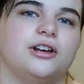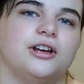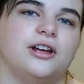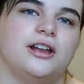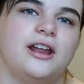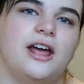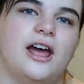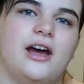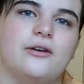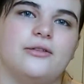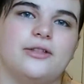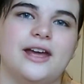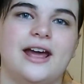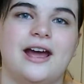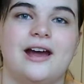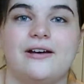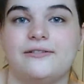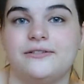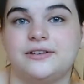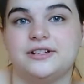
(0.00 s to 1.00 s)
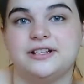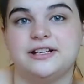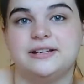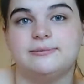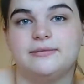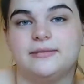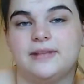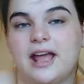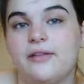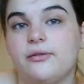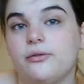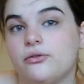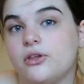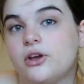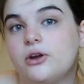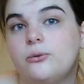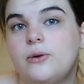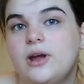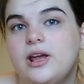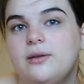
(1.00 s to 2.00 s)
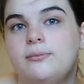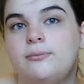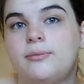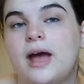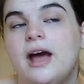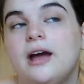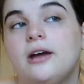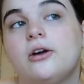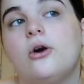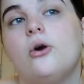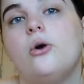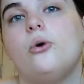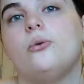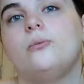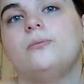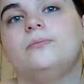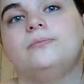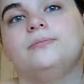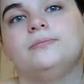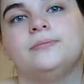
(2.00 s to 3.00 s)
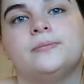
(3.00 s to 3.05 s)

and how they have to get their way back home.